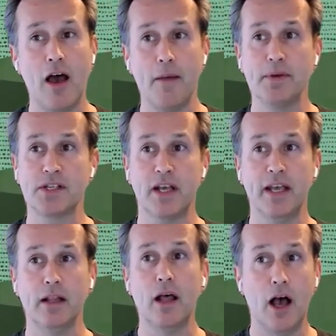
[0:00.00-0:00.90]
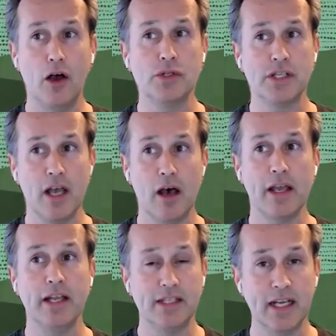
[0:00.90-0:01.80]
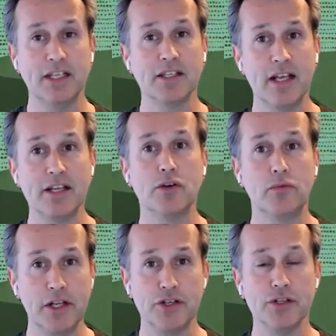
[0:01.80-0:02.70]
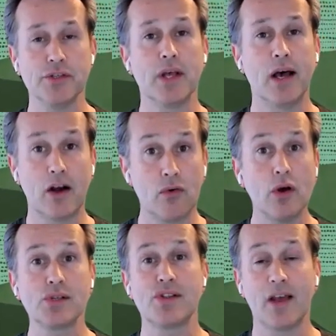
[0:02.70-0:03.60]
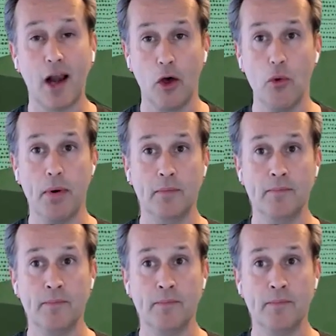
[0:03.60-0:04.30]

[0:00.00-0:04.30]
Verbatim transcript: hyperscale OCI data center regions across the globe,